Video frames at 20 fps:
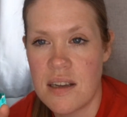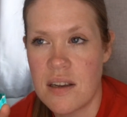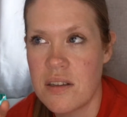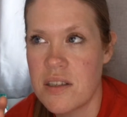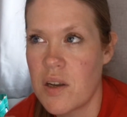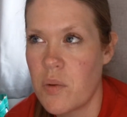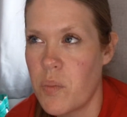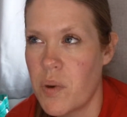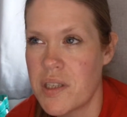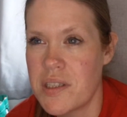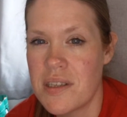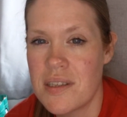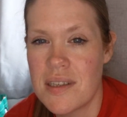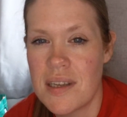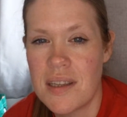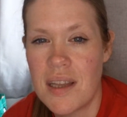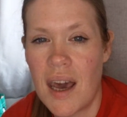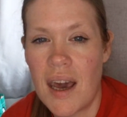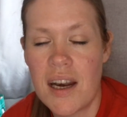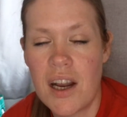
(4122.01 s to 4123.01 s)
some person said
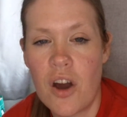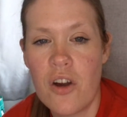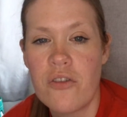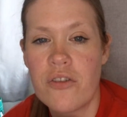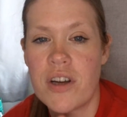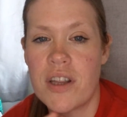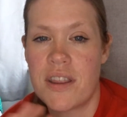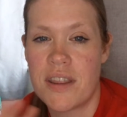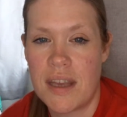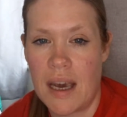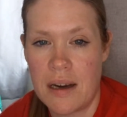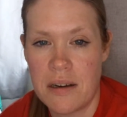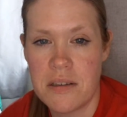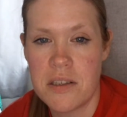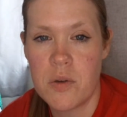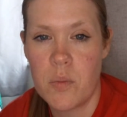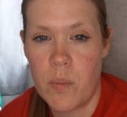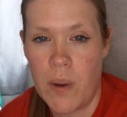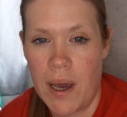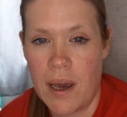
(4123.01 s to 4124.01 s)
they had over
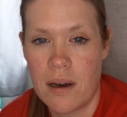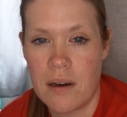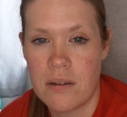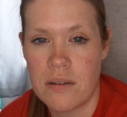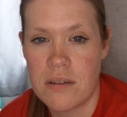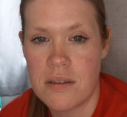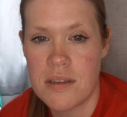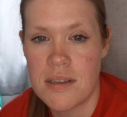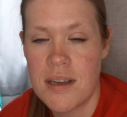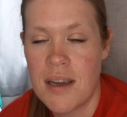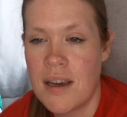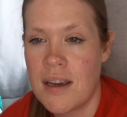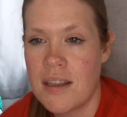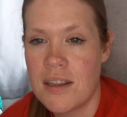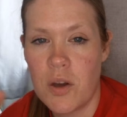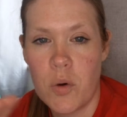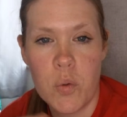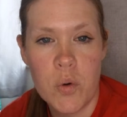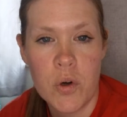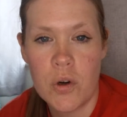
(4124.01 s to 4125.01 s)
£1,000
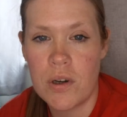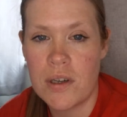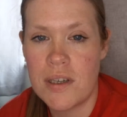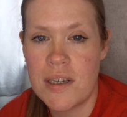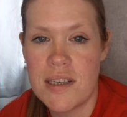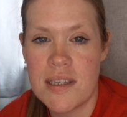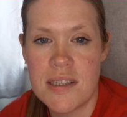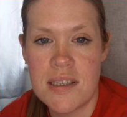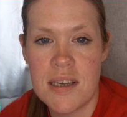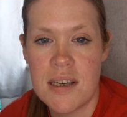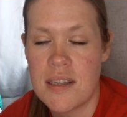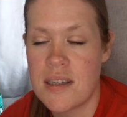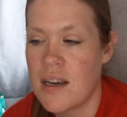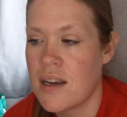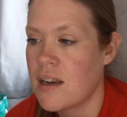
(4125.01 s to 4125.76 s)
that were not listed.